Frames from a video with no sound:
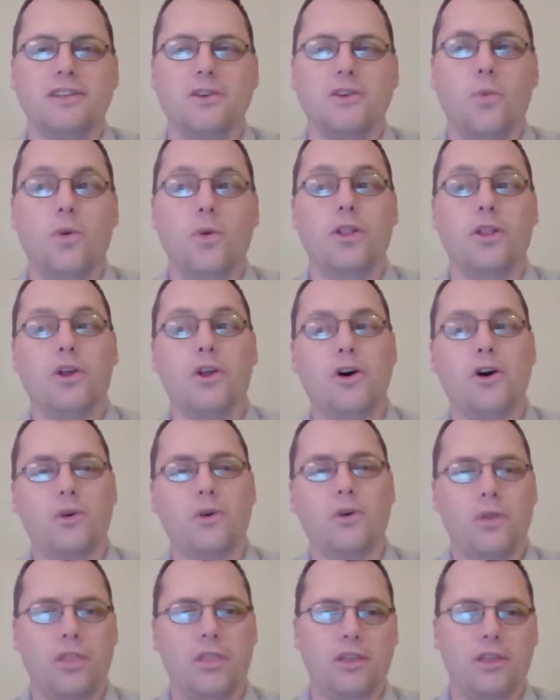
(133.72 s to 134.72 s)
went
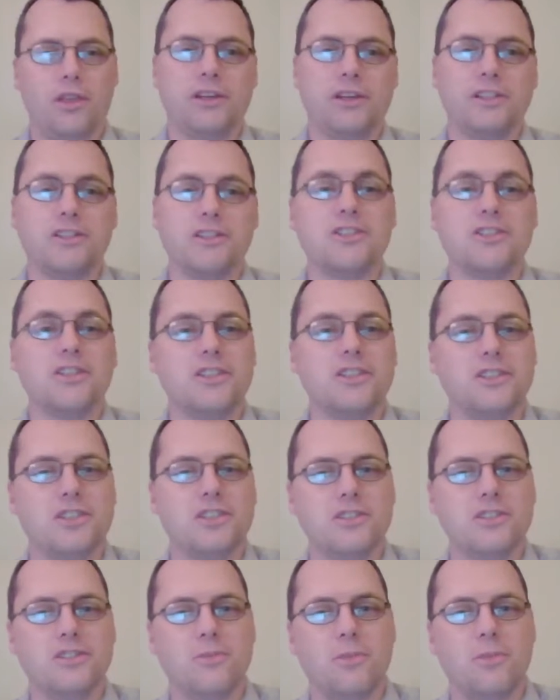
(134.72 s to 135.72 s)
along with the
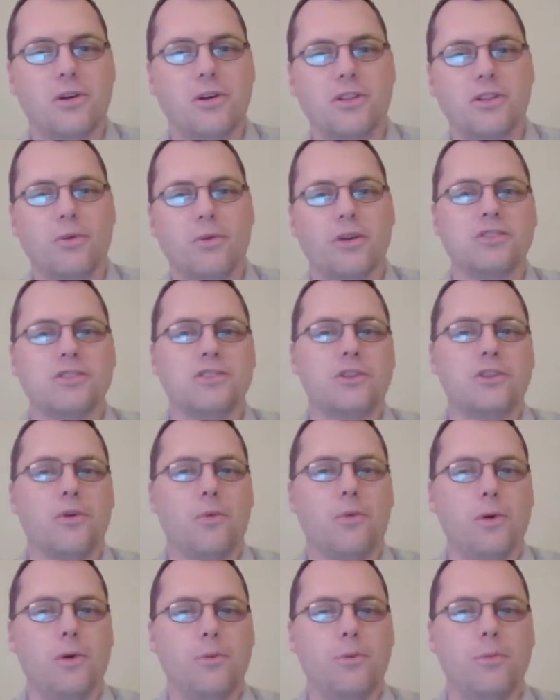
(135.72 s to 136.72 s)
consensus among the rest of the
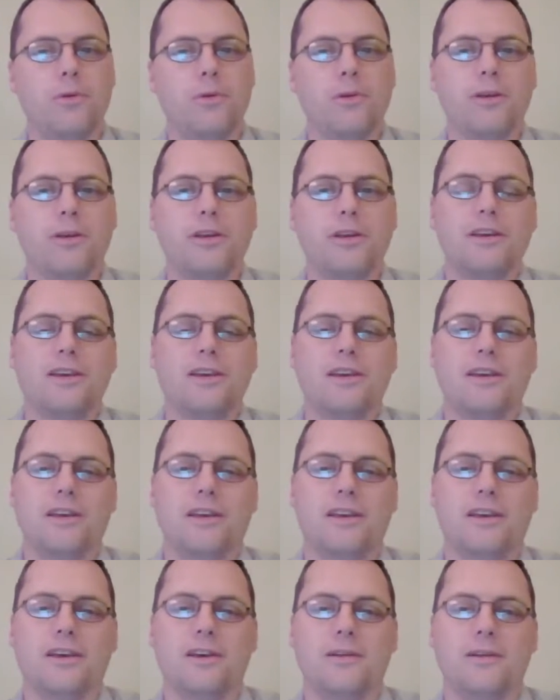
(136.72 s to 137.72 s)
group,
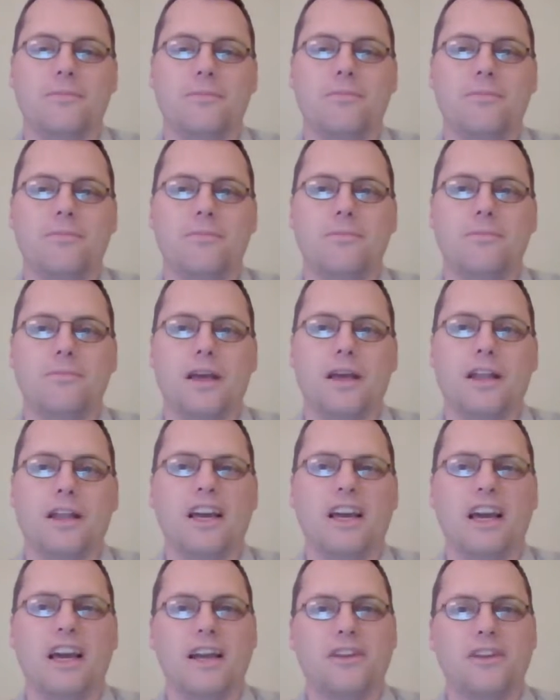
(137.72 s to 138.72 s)
and
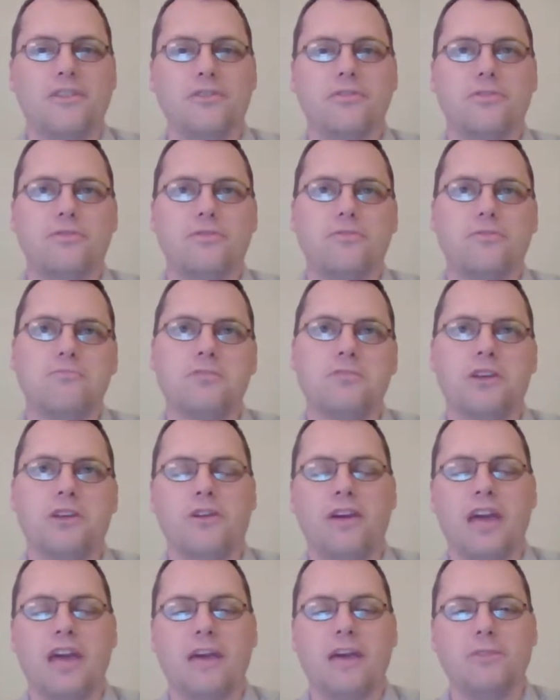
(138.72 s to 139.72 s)
it kind of
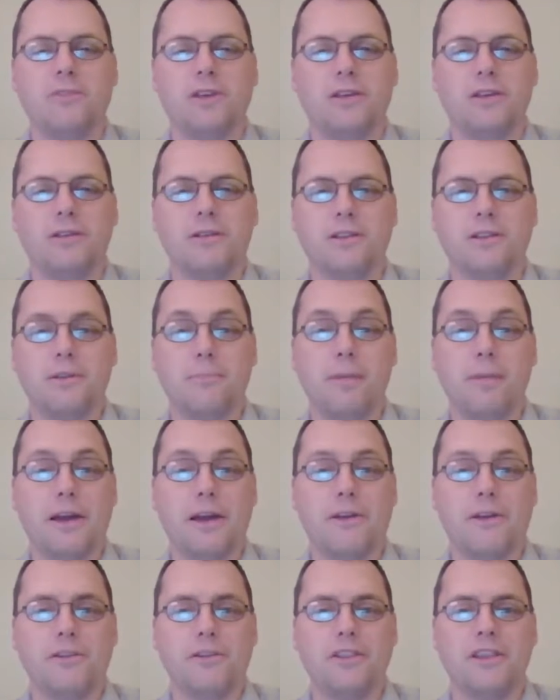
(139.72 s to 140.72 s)
came to
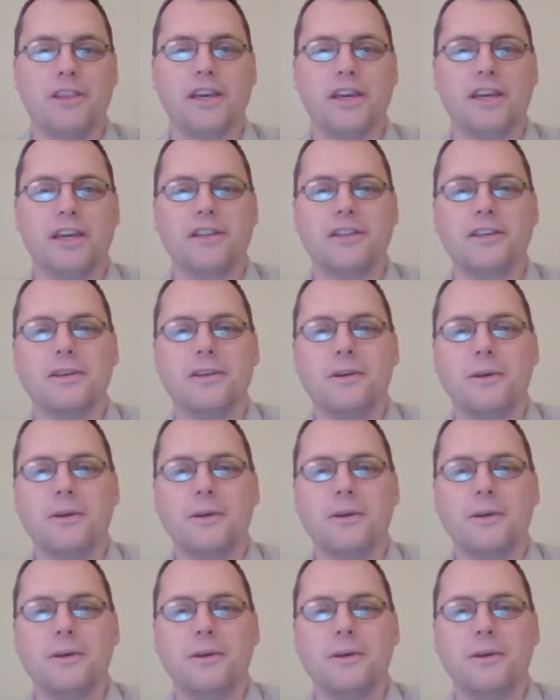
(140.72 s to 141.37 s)
bite her in the end.